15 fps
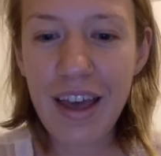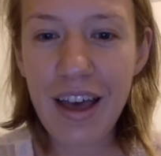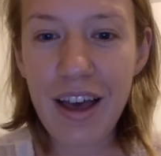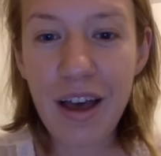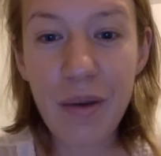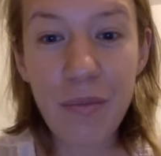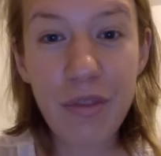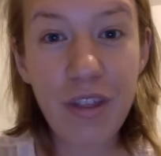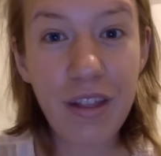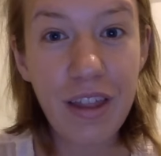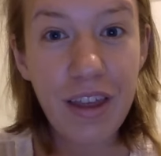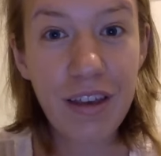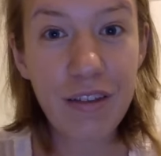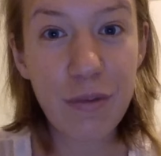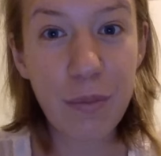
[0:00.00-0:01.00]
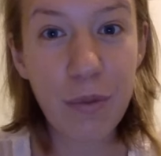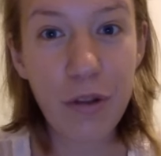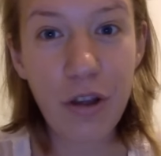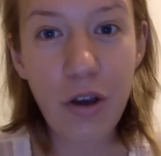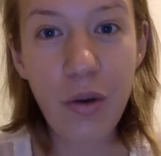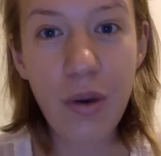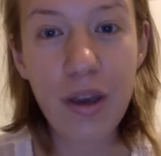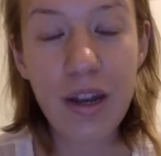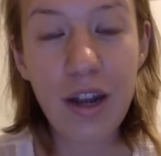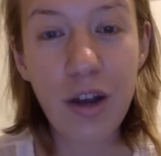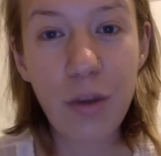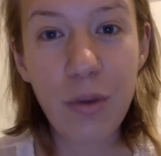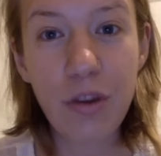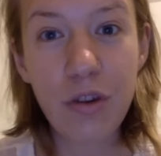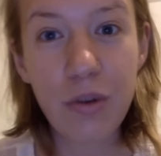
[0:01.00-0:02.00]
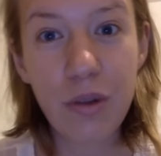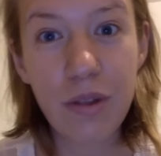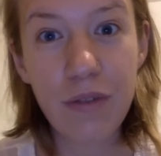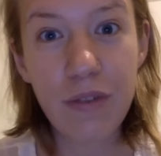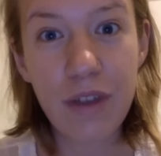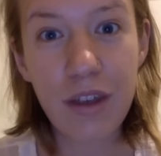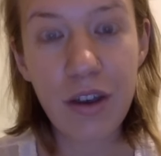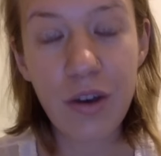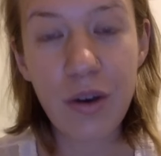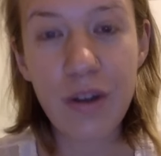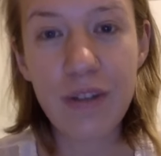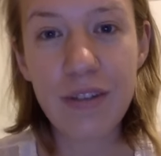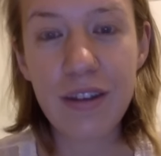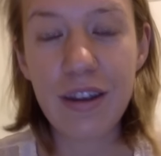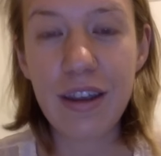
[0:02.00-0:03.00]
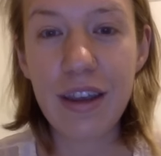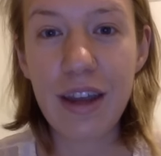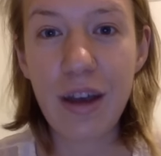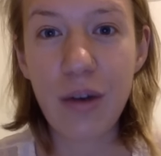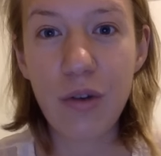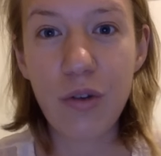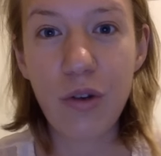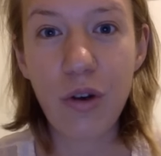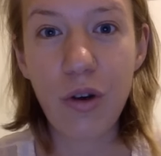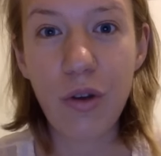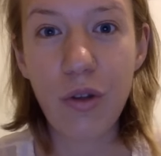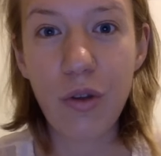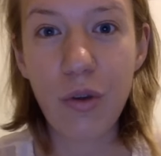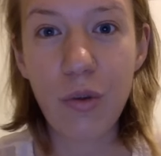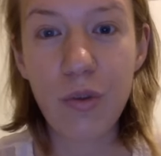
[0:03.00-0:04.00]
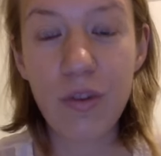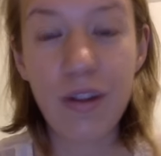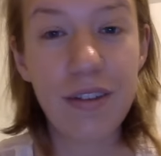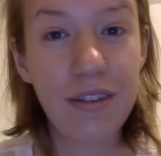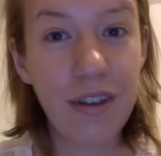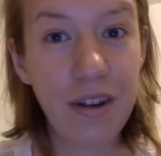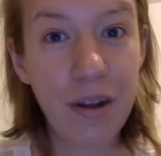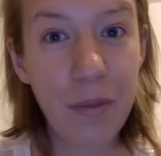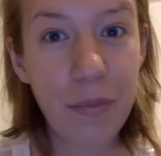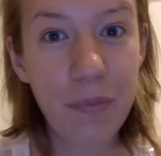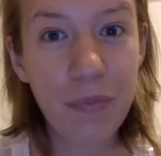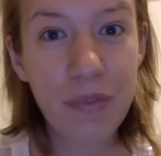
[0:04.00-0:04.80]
Um, the link is below, and I will be doing the video and sending it out to all those that sign up.